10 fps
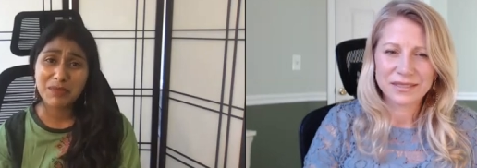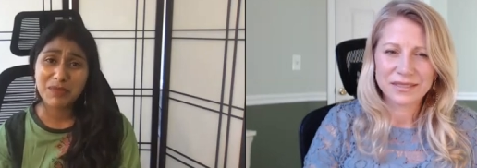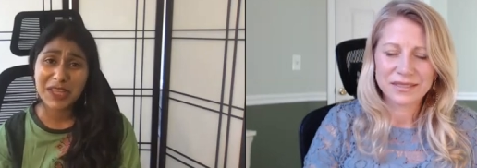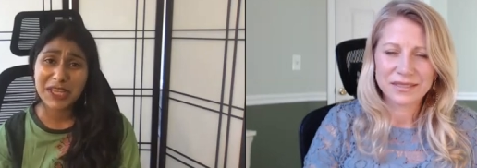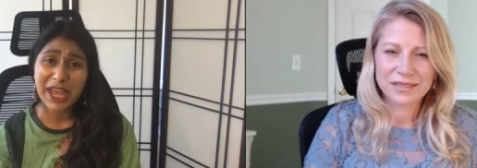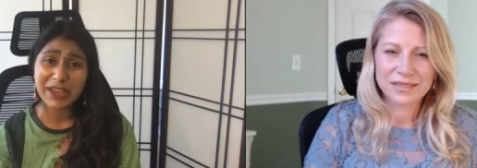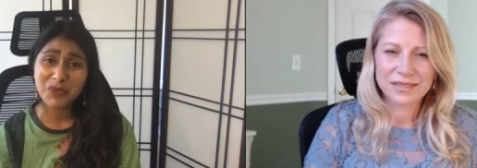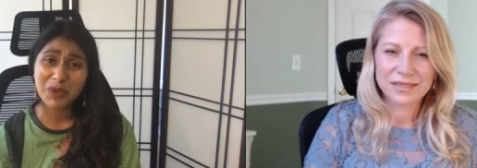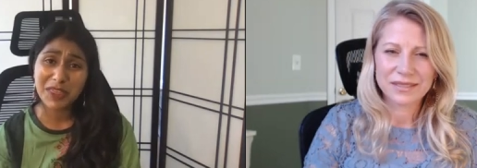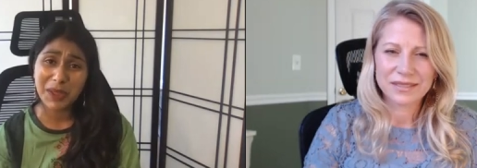Speaker 1: to
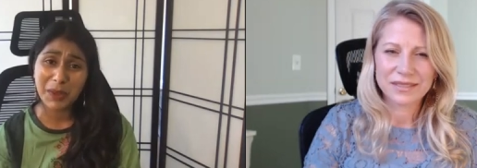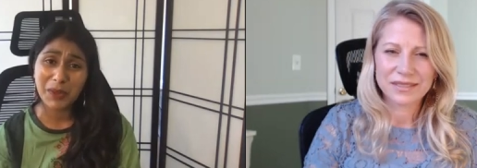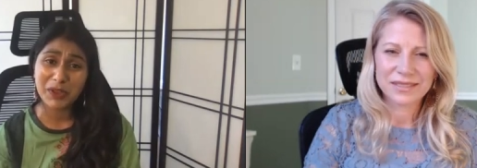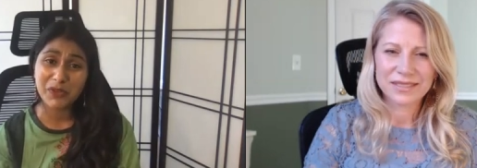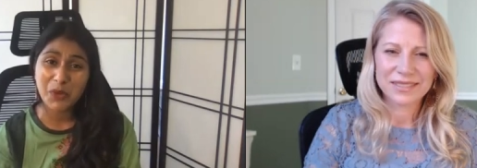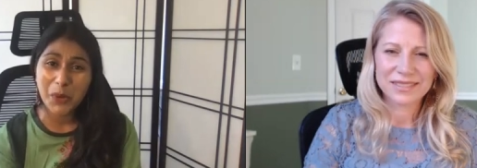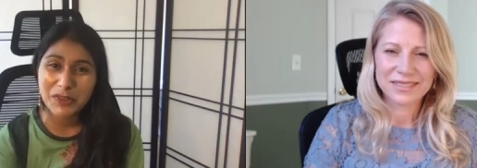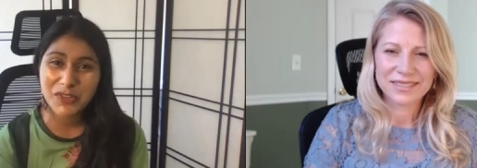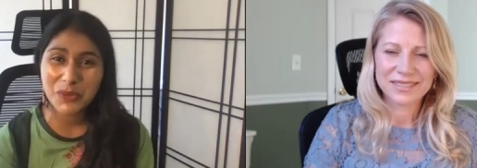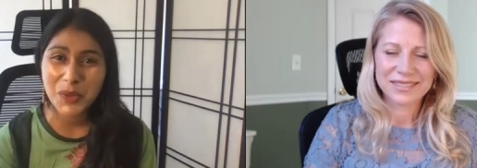connect with you and look
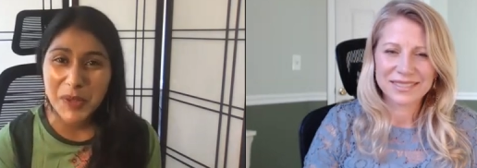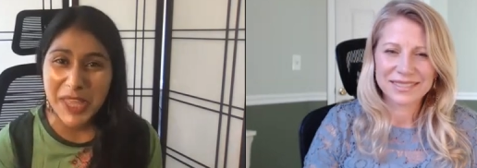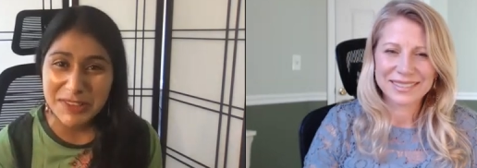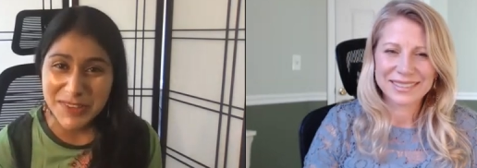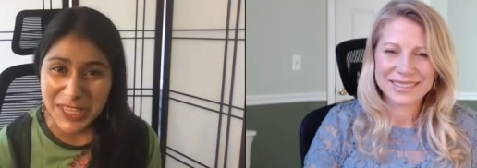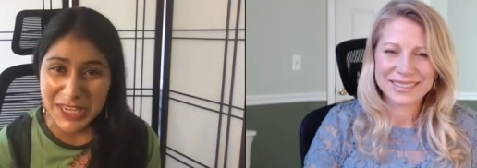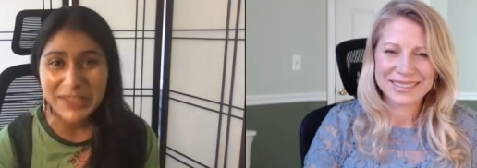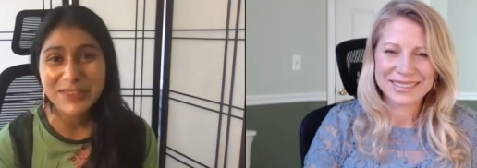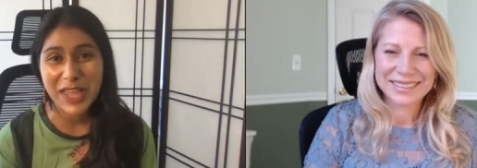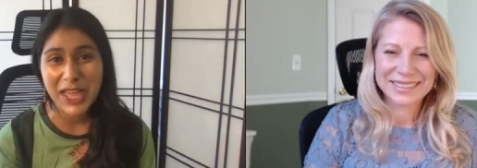forward to when we get to
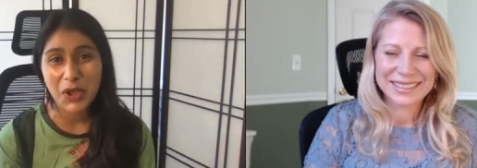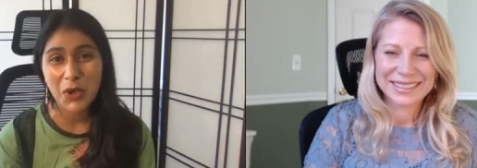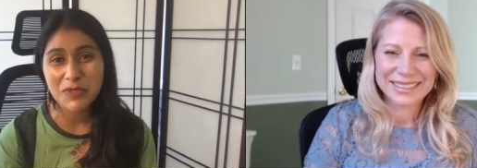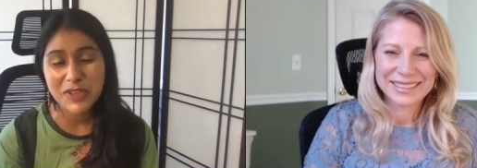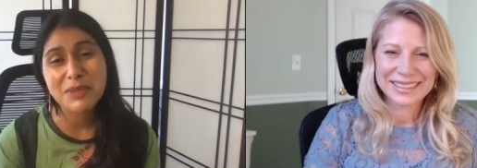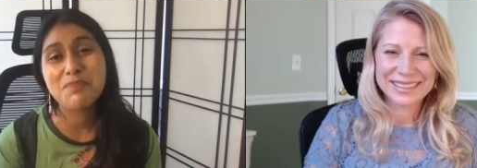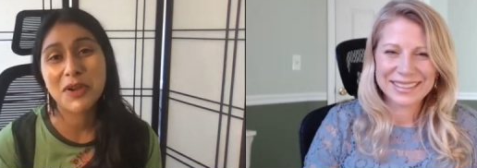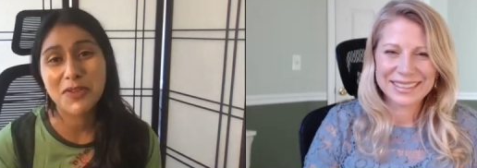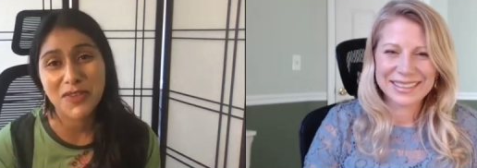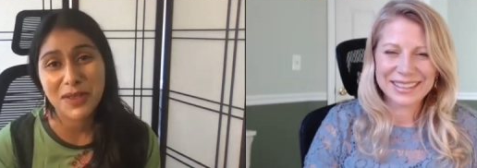connect again, hopefully in
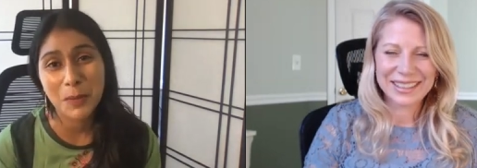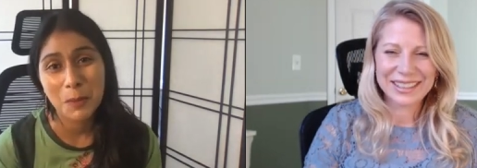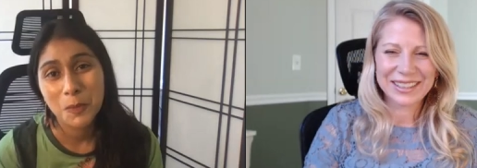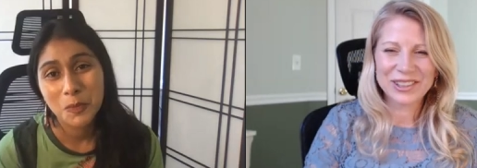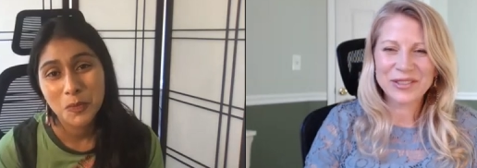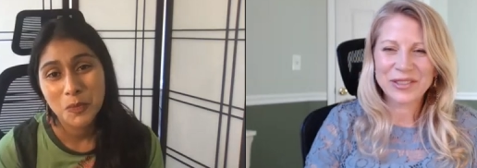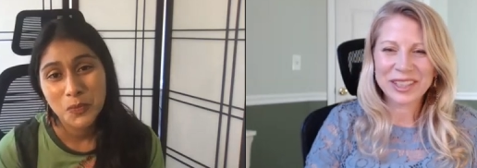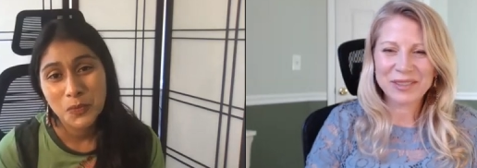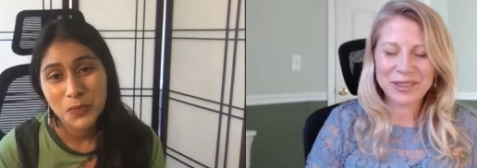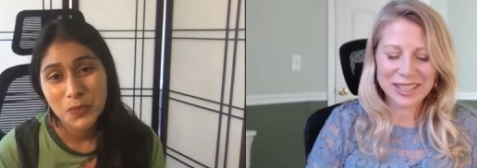person.
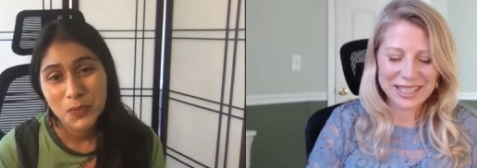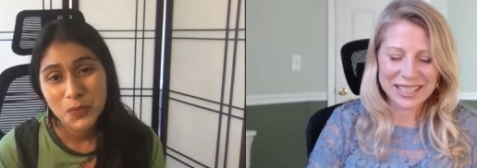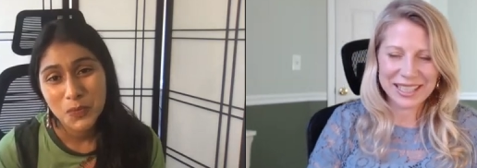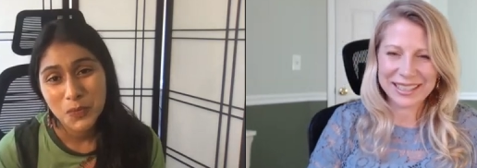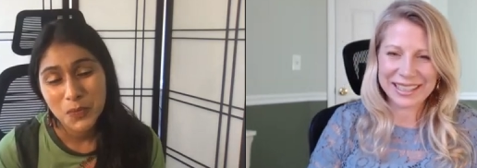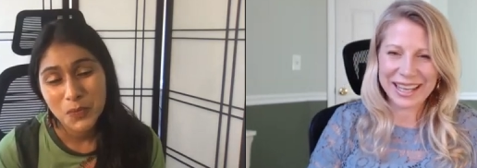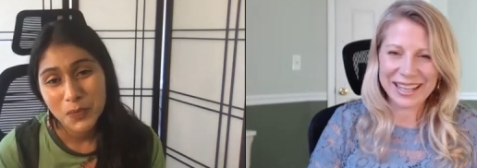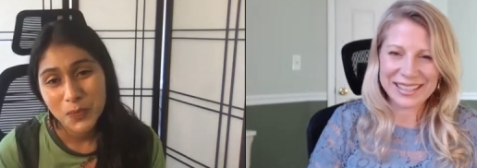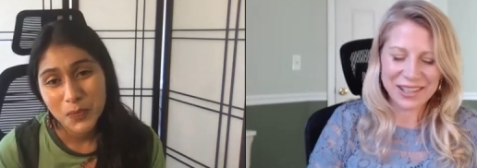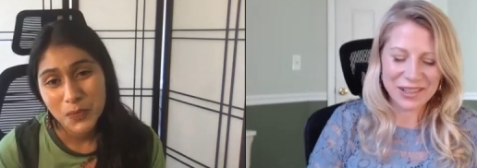Hopefully in person.
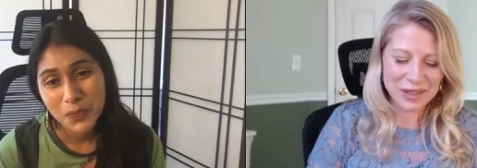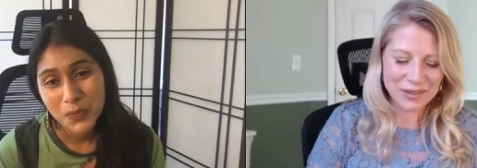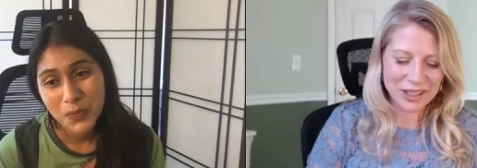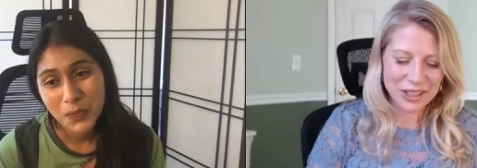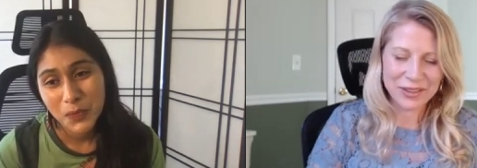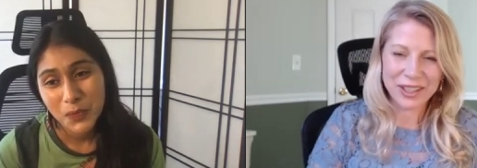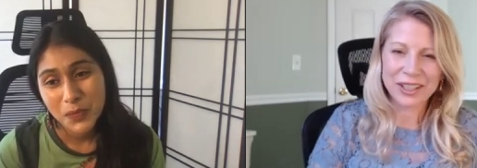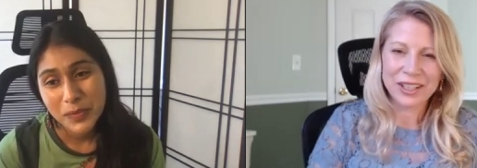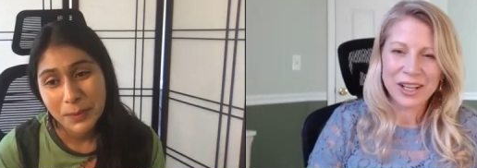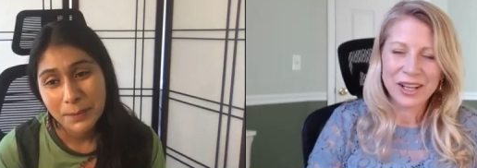Yes,
Speaker 2: that would be
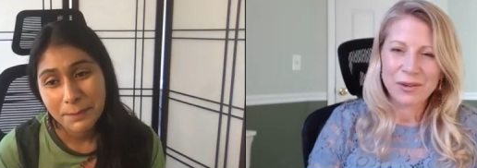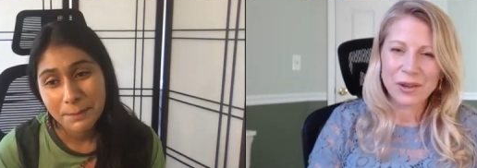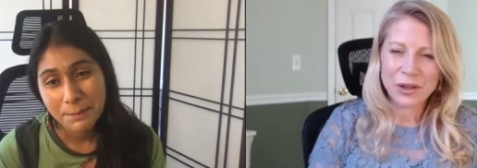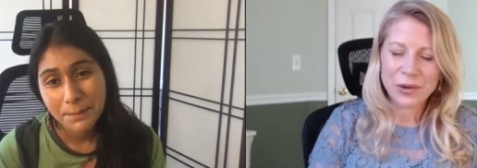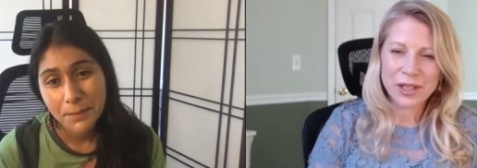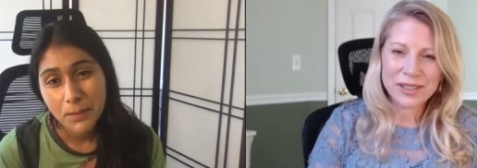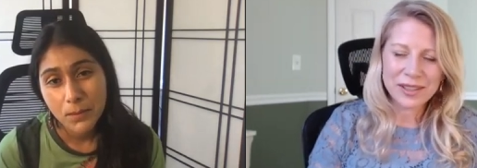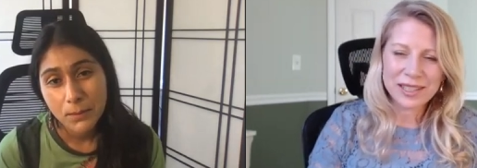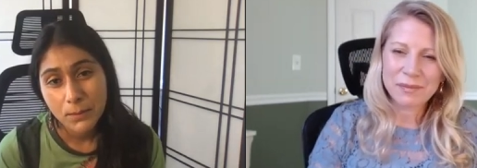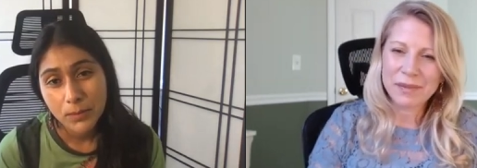wonderful. Well, the
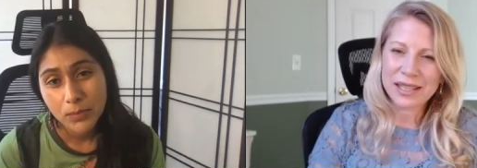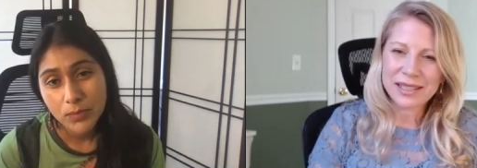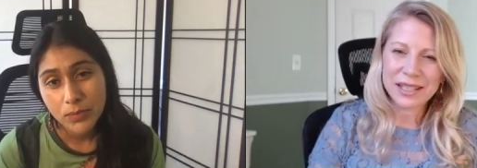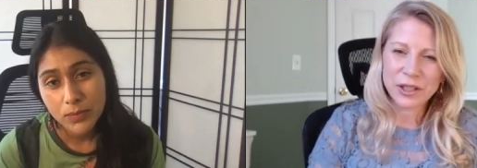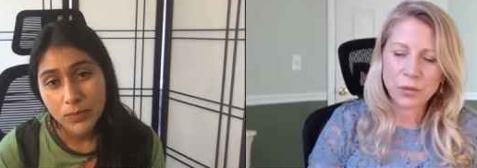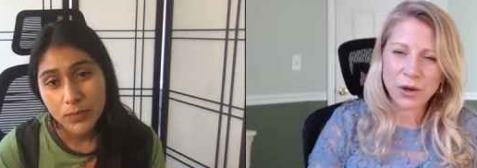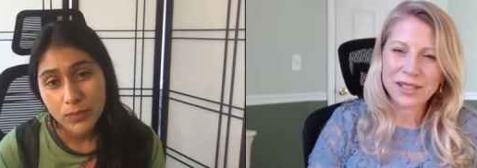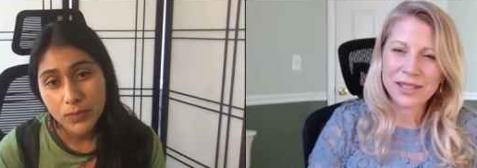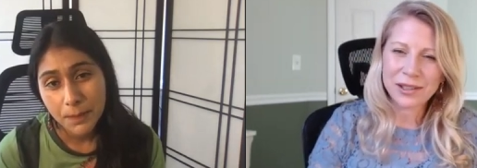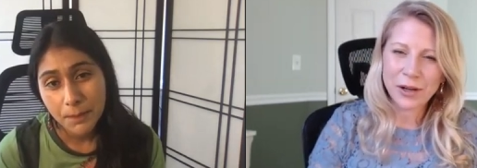course looks amazing. Your
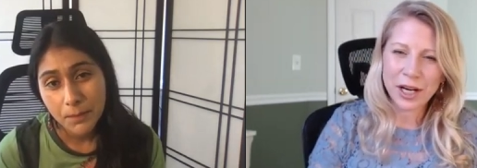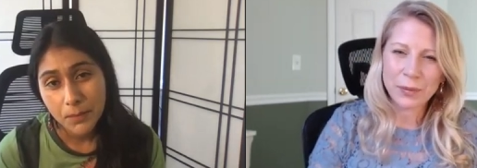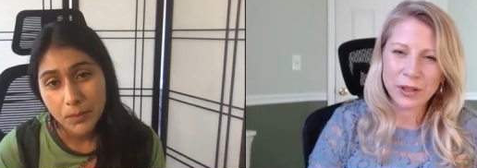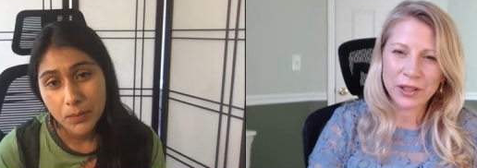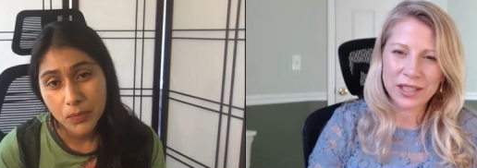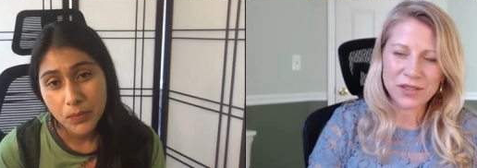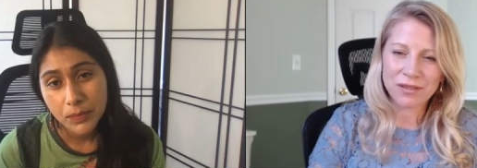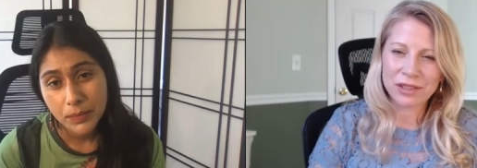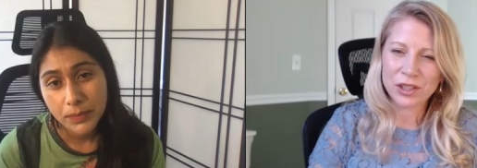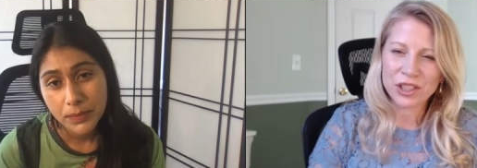work's incredible. It's
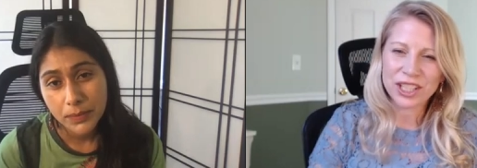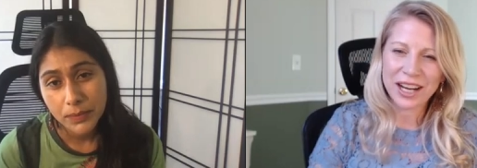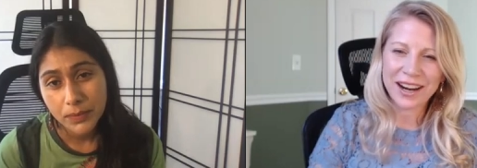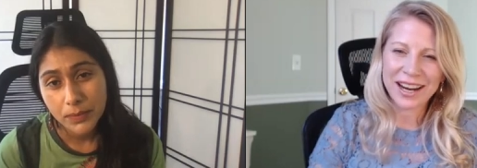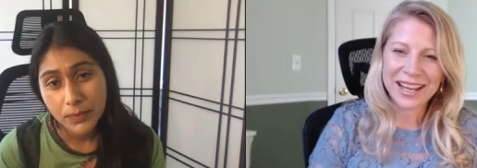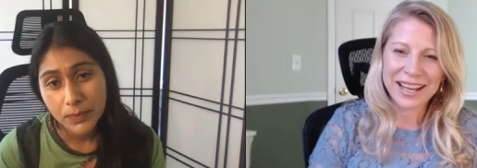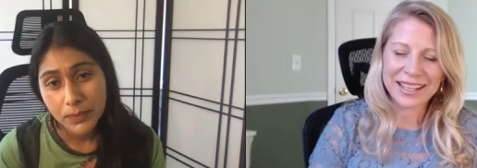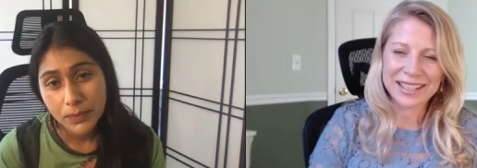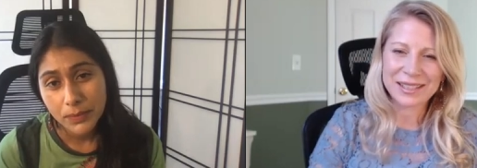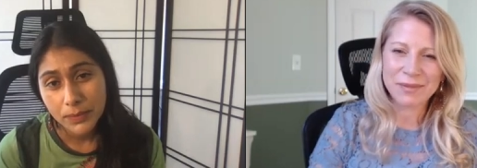revolutionary,
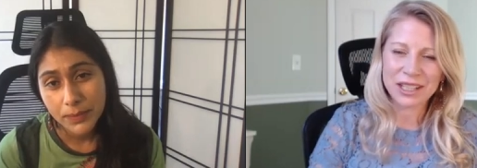and it's